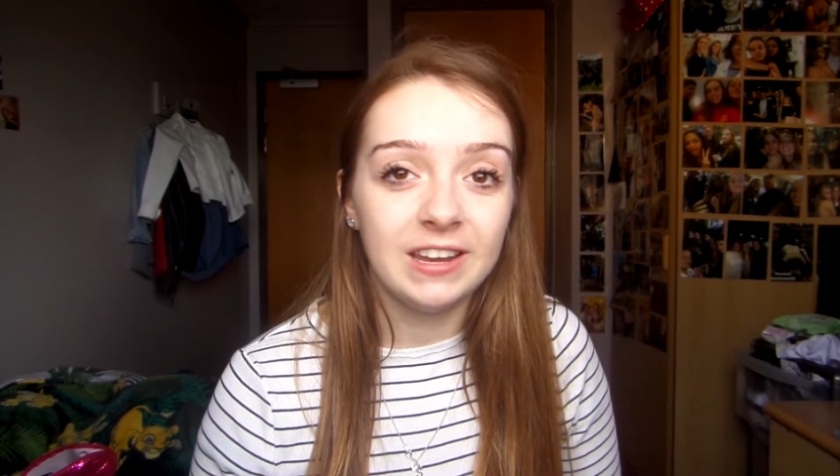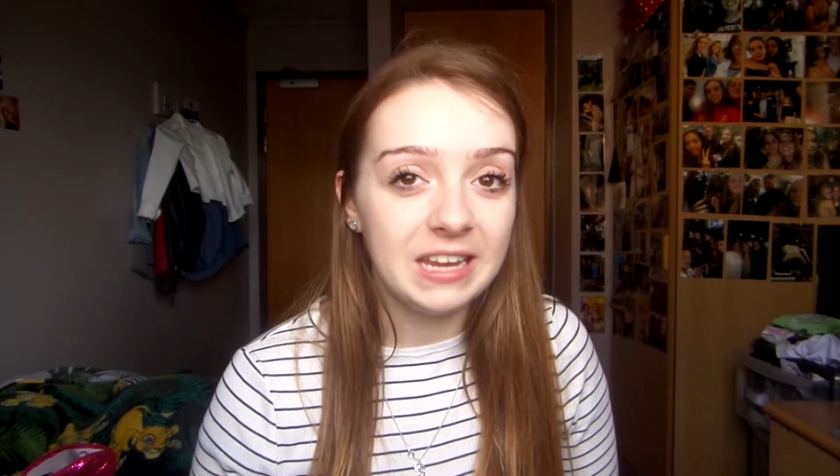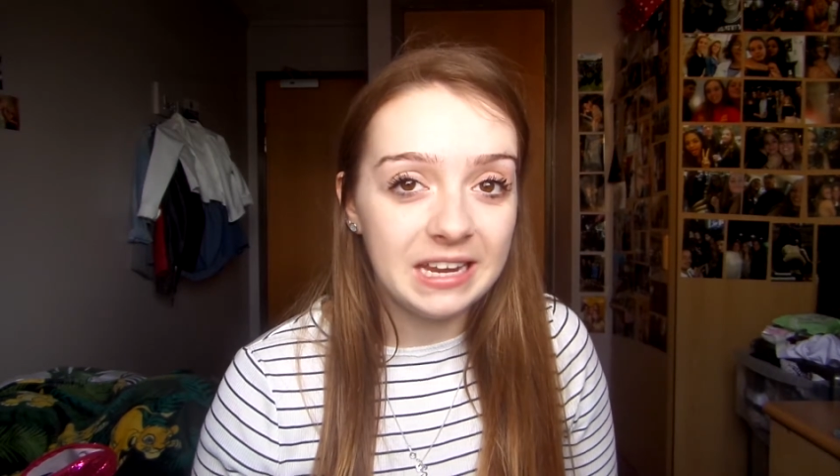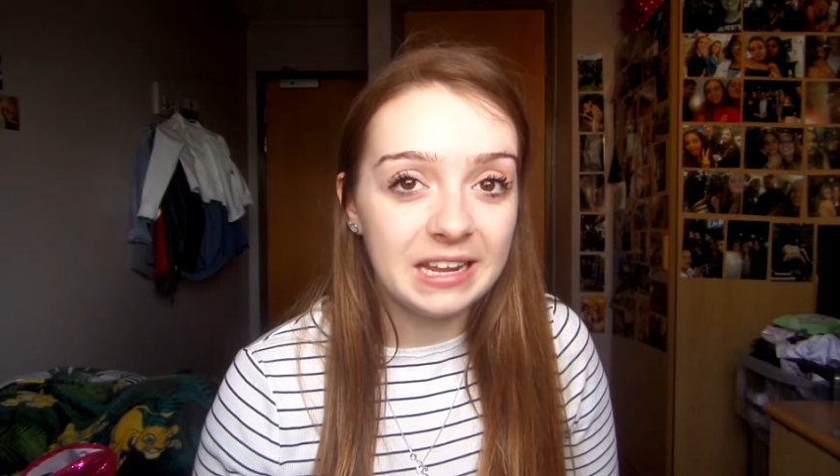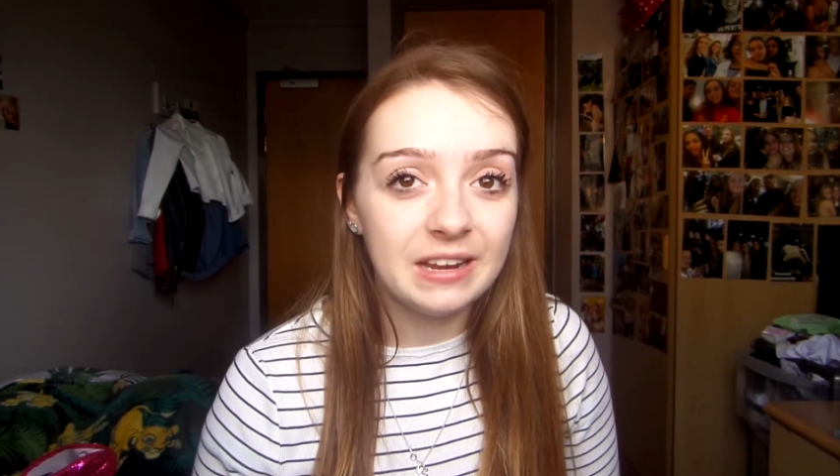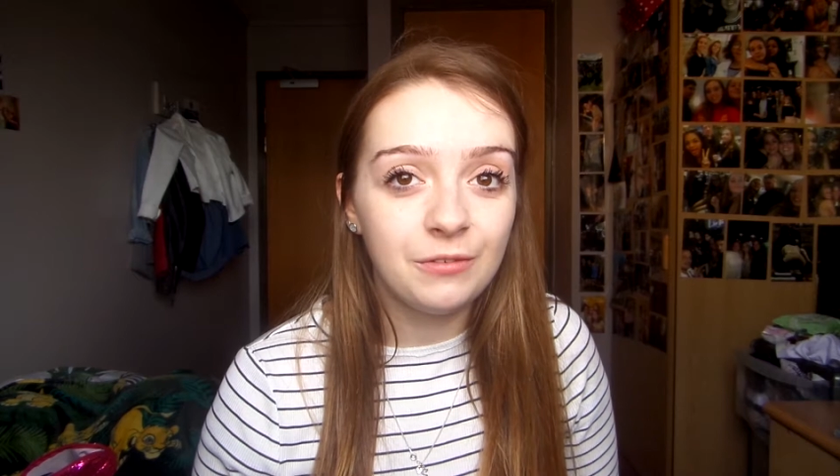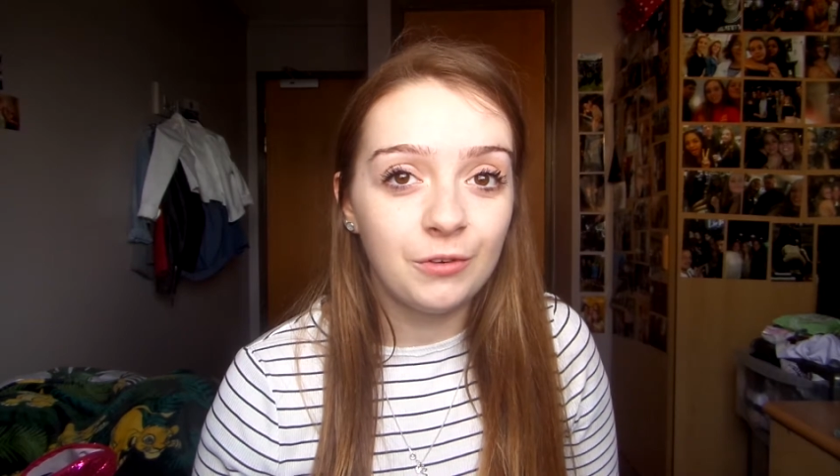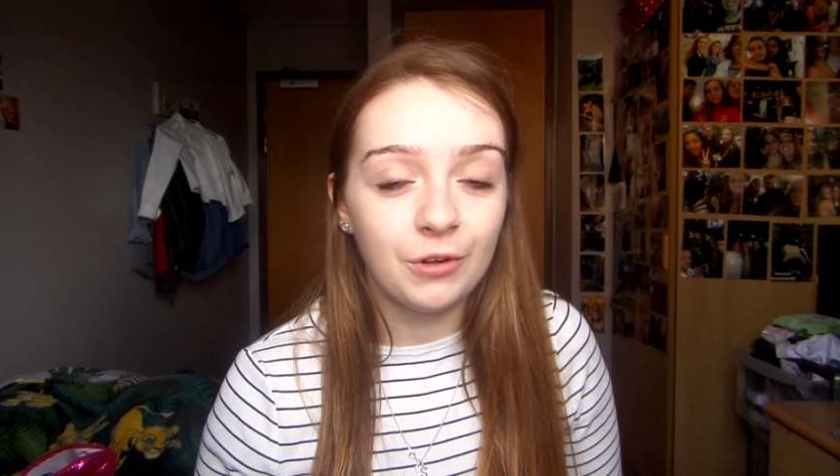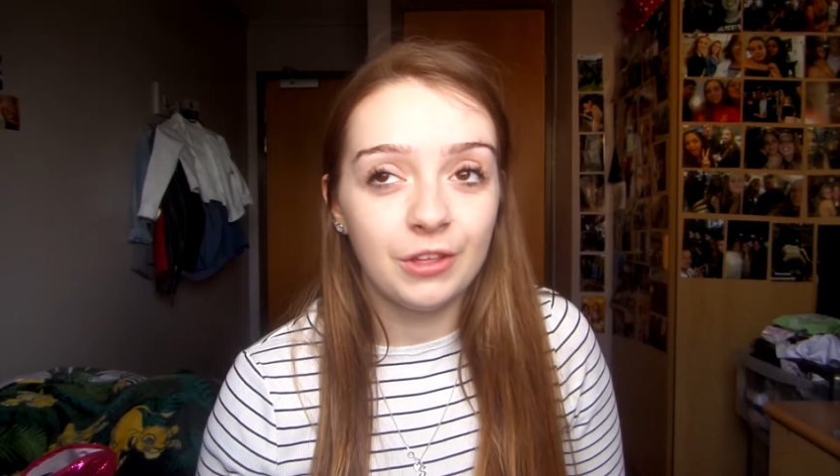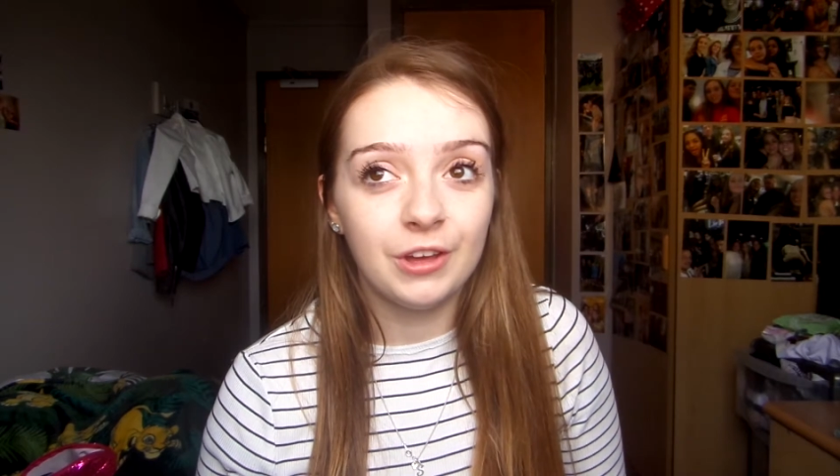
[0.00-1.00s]
needed
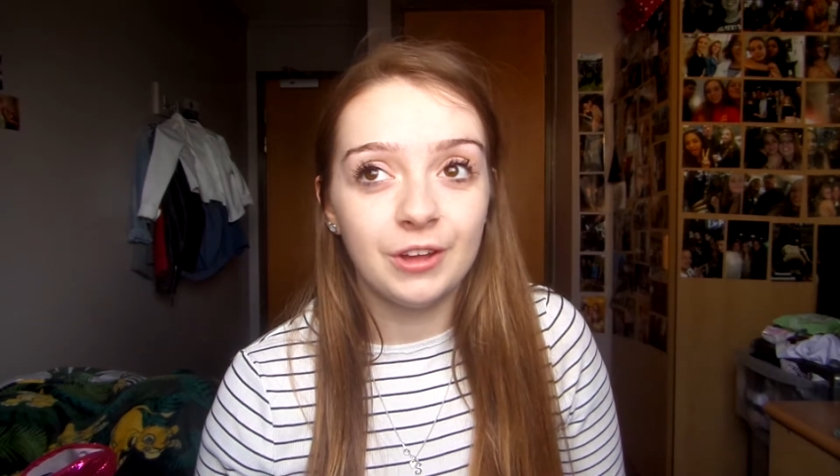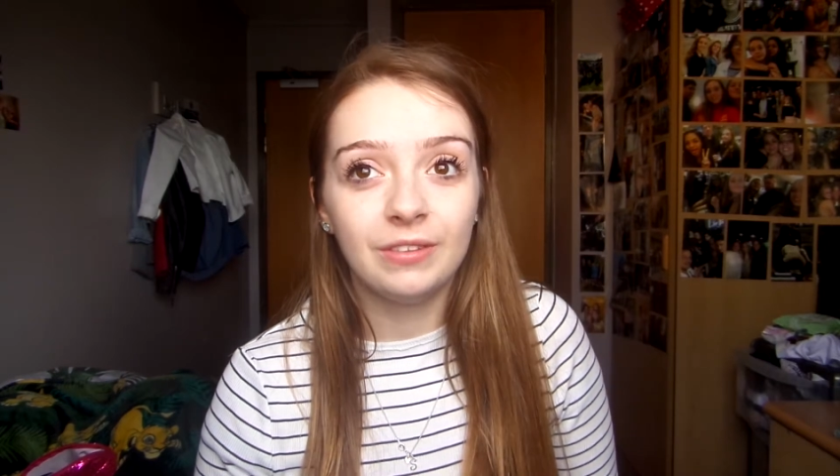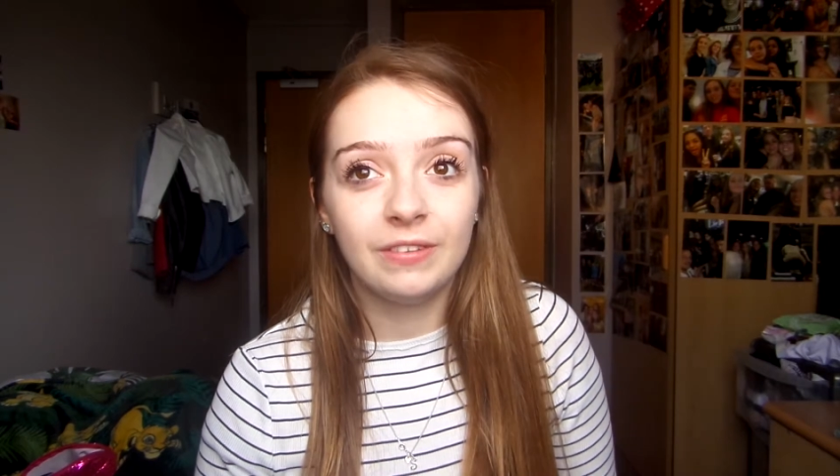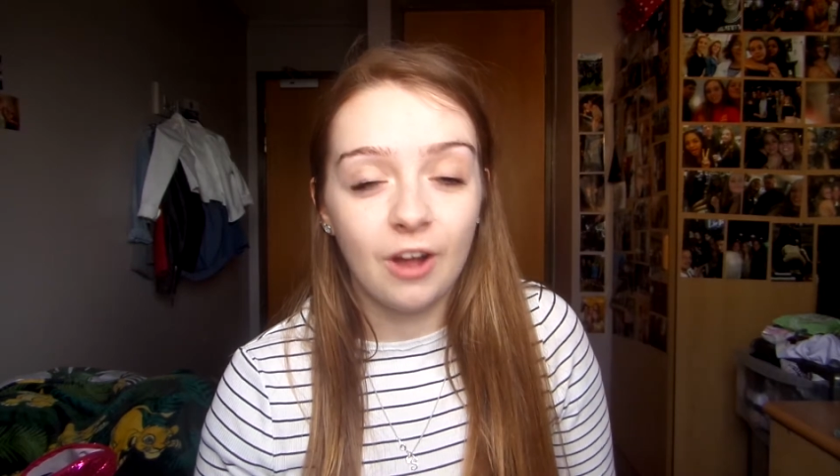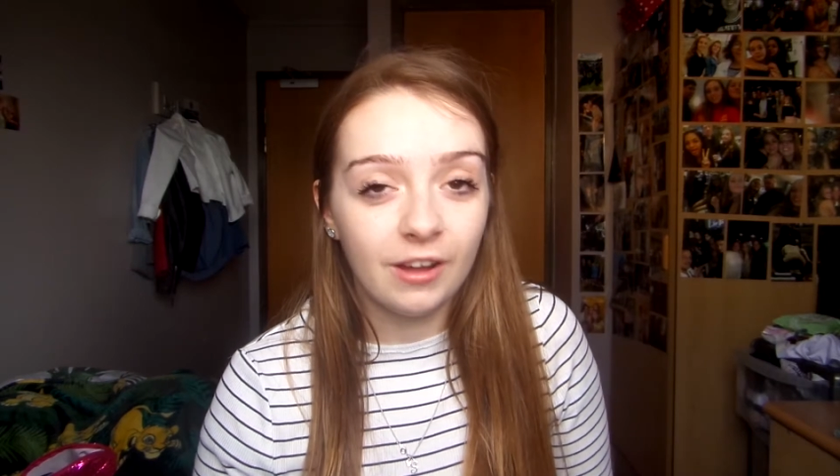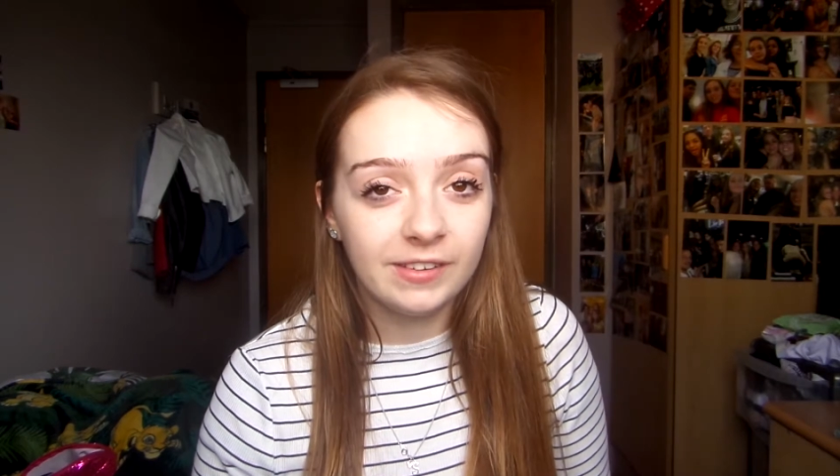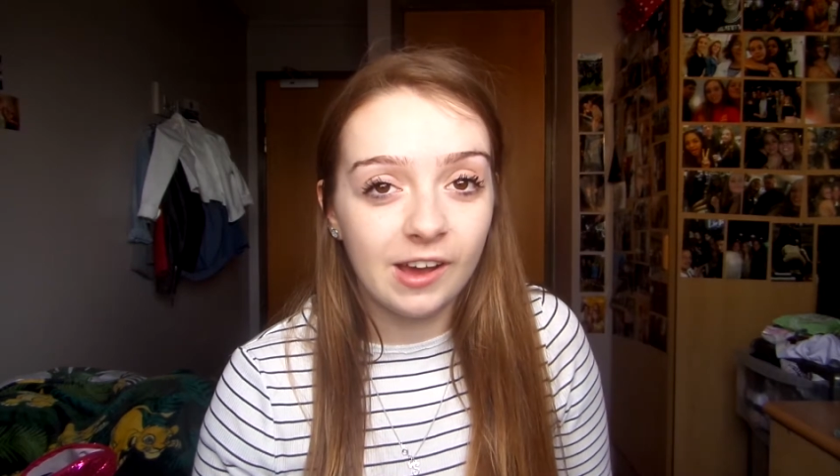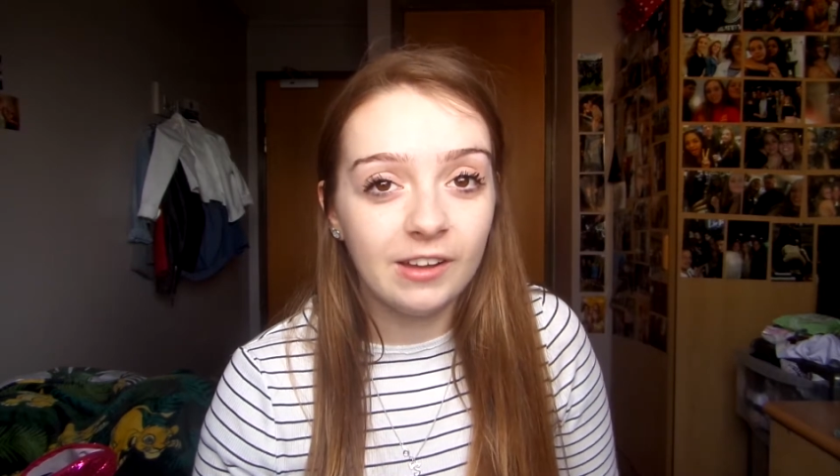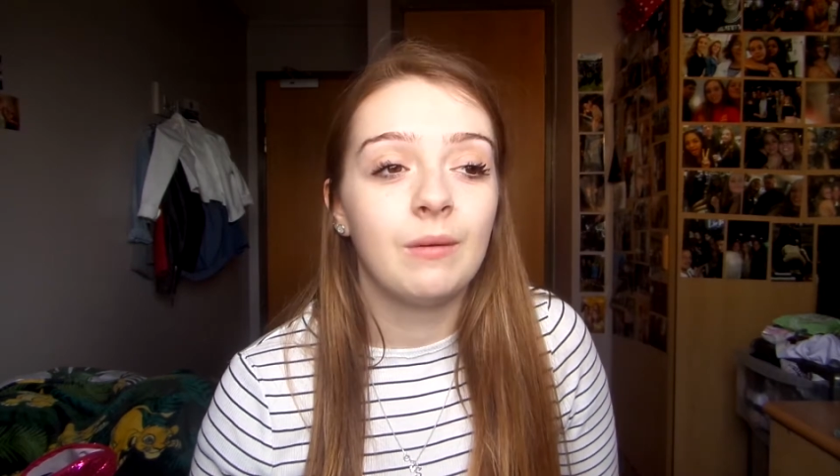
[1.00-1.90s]
for the starter.